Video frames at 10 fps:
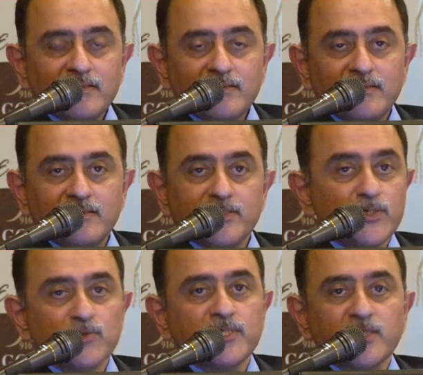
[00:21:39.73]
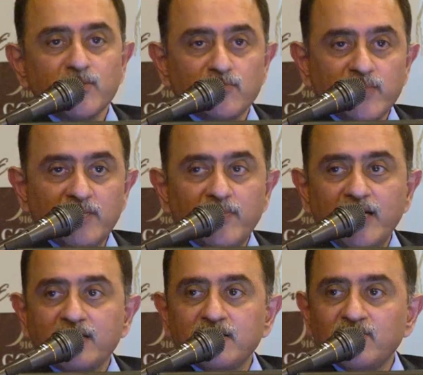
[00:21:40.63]
And did you think you'd be a
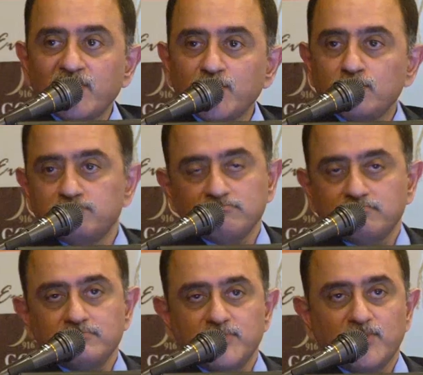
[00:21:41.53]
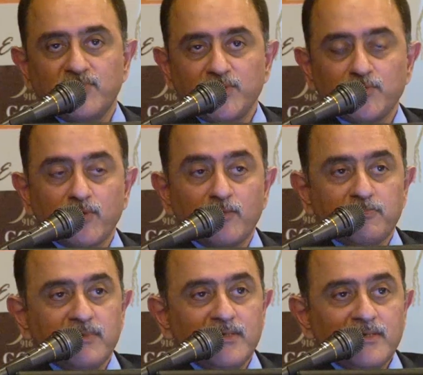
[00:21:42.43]
banker when you grow up?
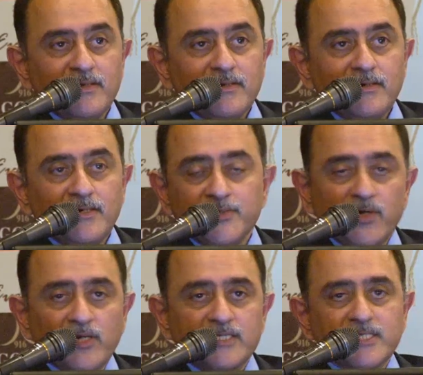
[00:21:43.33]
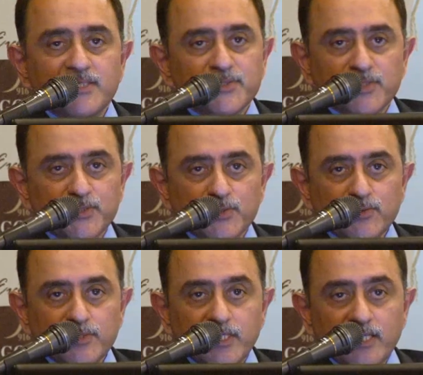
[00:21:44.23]
The honest answer is no.
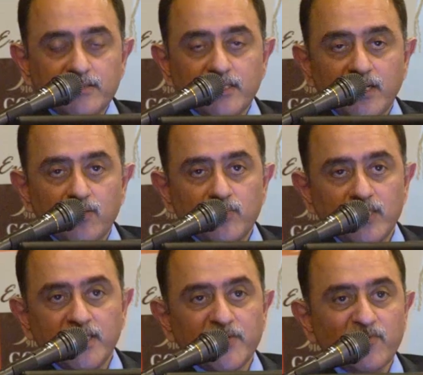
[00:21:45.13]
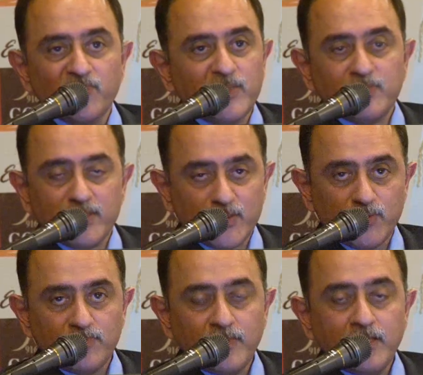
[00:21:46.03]
Did I think I would be a leader of people?
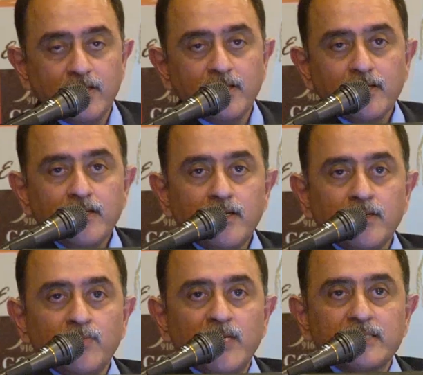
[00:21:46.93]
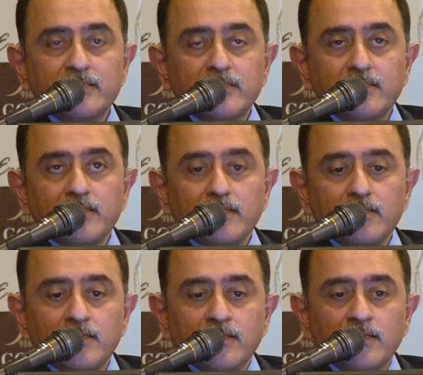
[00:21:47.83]
No. But
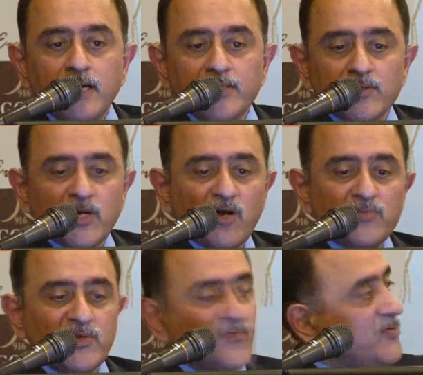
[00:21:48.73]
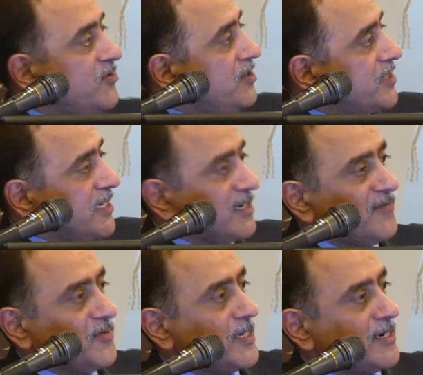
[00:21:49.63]
I don't know how many of you, can
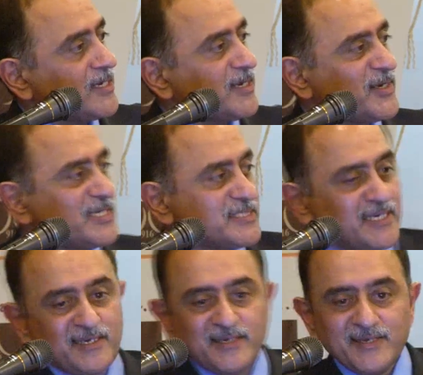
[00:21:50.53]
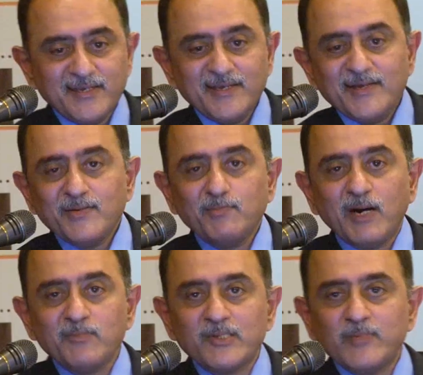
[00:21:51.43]
everybody recognize the
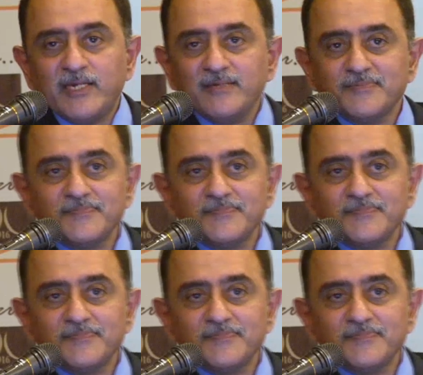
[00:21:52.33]
bumblebee?